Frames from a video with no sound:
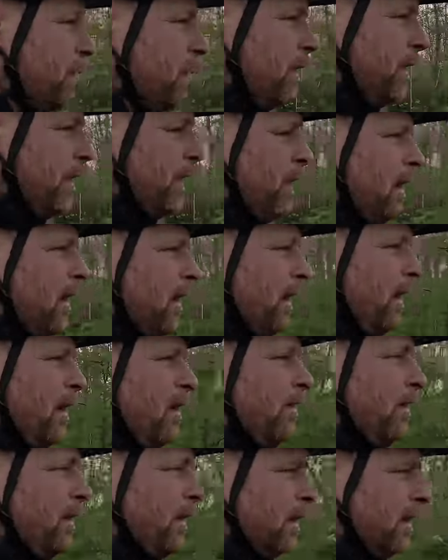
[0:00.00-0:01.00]
But yeah, I
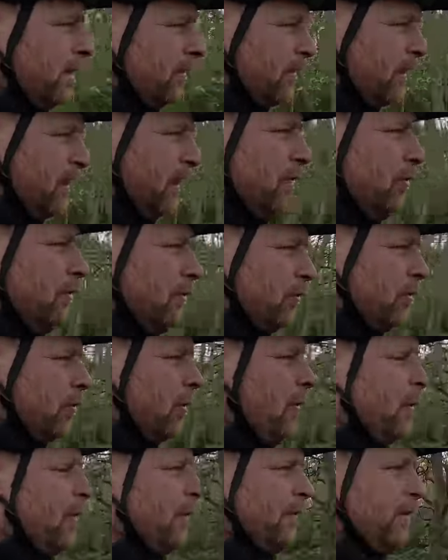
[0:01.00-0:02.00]
want to get to that little
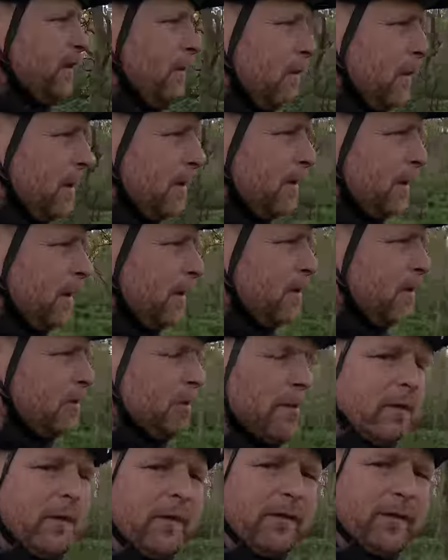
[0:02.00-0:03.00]
spot where I said might be a
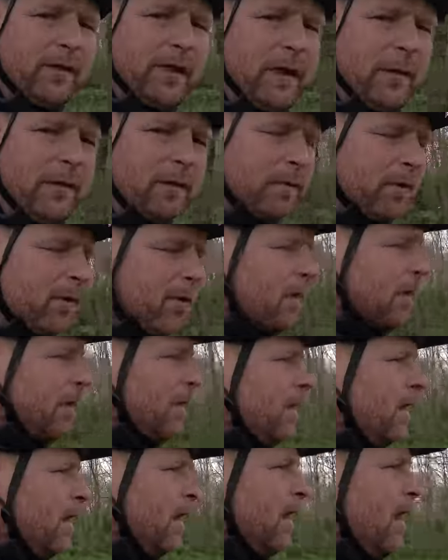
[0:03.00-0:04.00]
good place to camp.
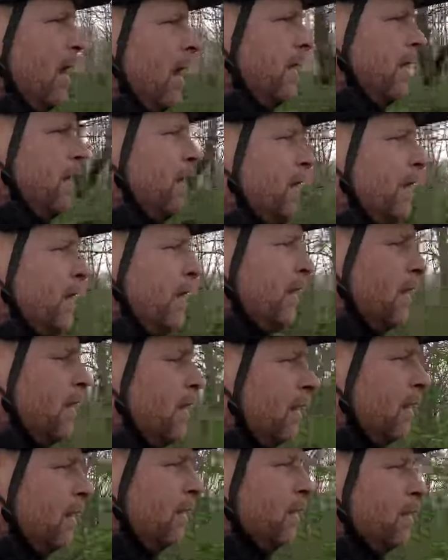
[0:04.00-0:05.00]
And then
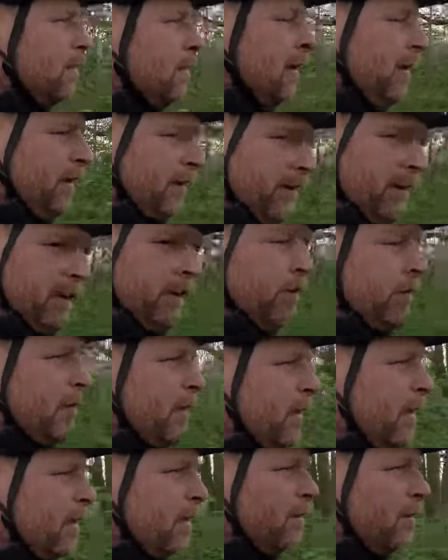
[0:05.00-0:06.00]
we'll get set up
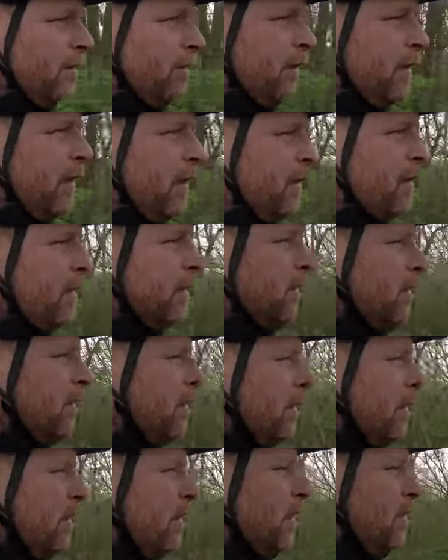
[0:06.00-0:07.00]
there, hopefully.
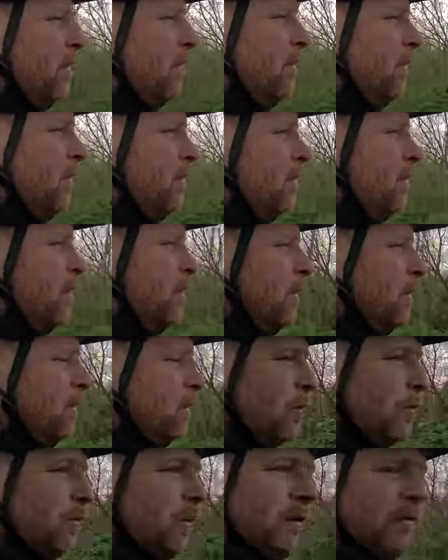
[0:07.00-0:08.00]
Because I really
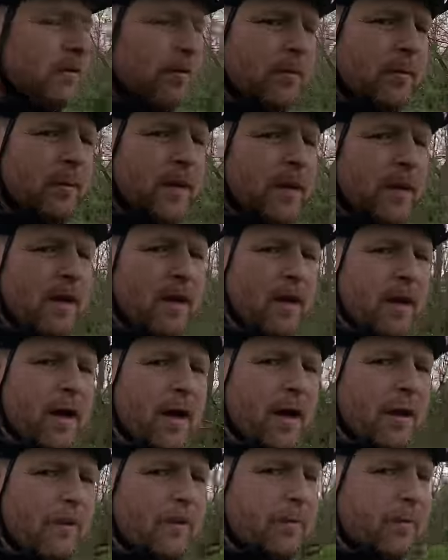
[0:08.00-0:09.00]
do need some dinner.
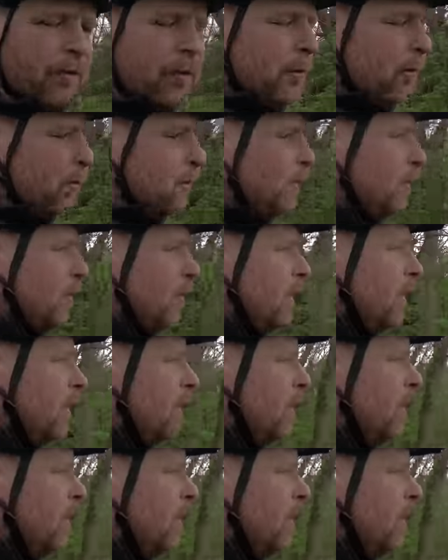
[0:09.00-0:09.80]
I am so hungry.